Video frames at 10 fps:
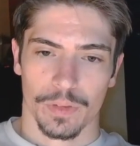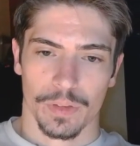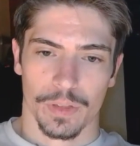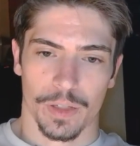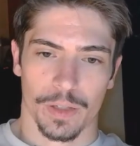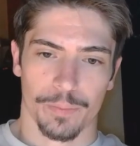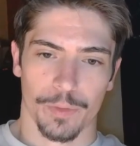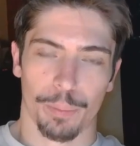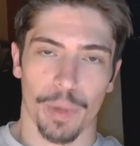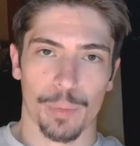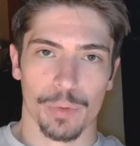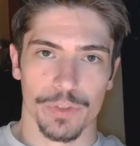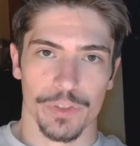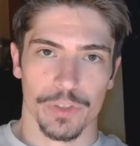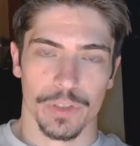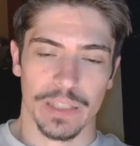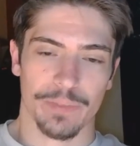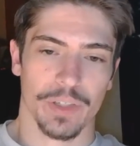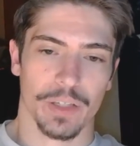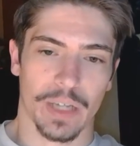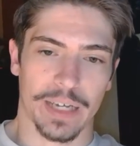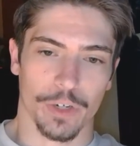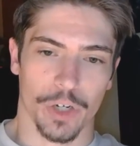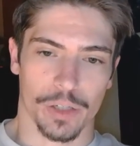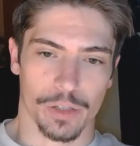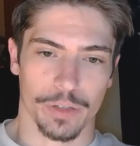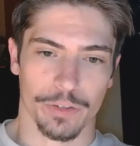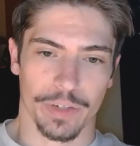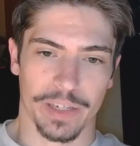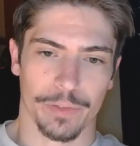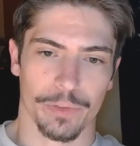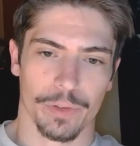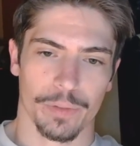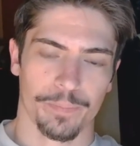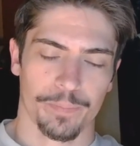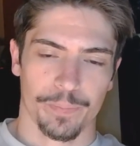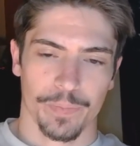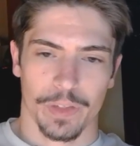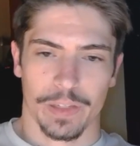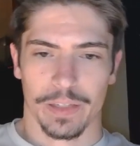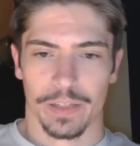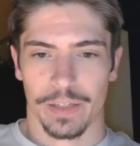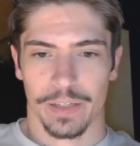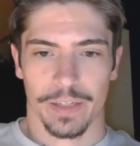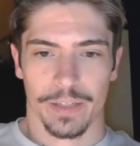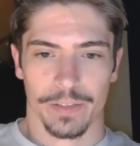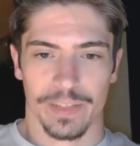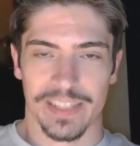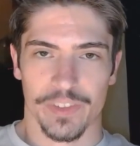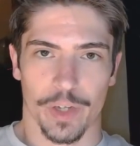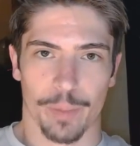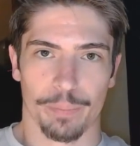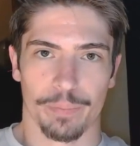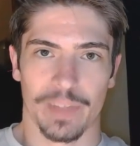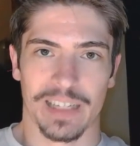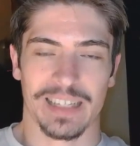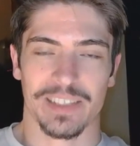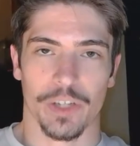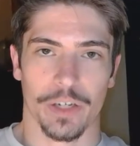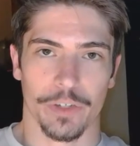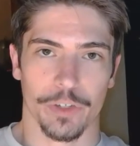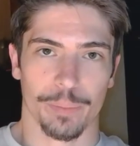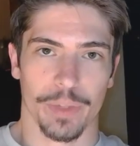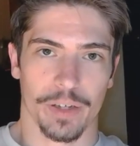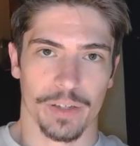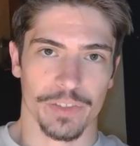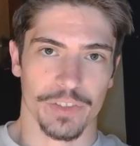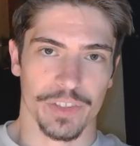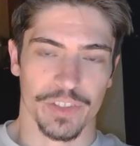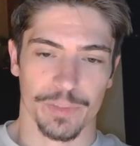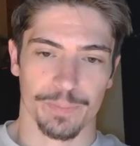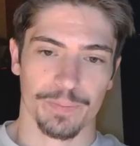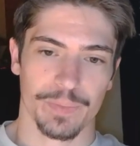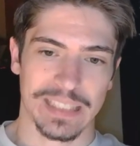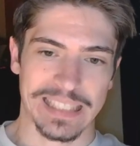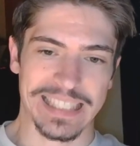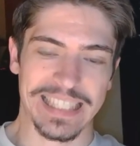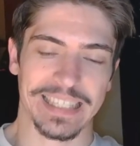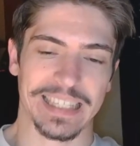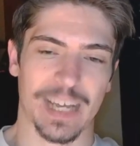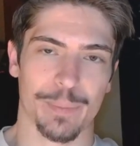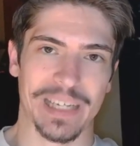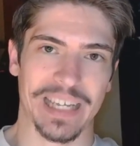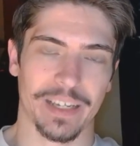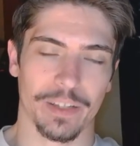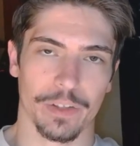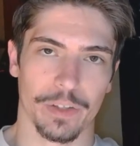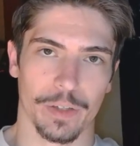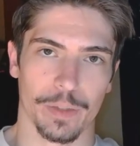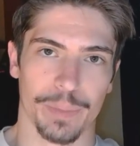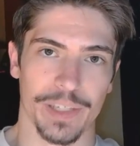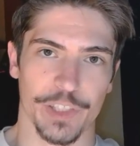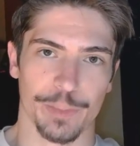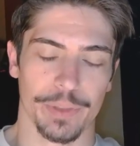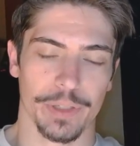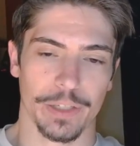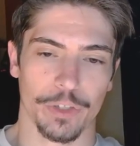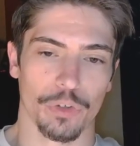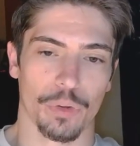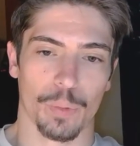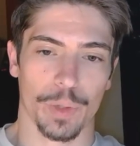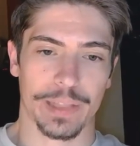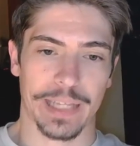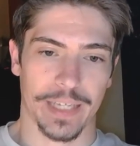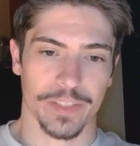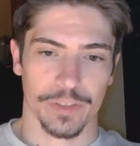The bubbles give it a lighter color underneath, and that's not good because it's delaminating the PCB, and you don't want that.